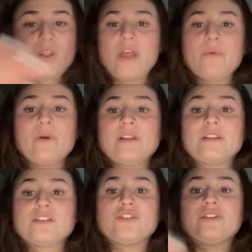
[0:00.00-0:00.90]
when
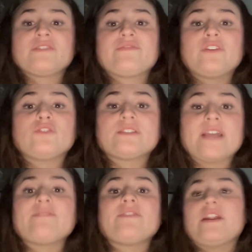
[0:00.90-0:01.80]
the students feel
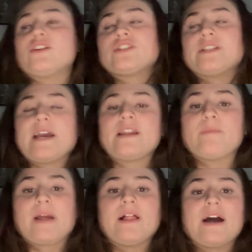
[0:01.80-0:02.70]
safe and understand in
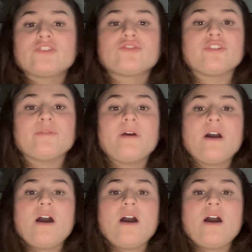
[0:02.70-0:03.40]
my classroom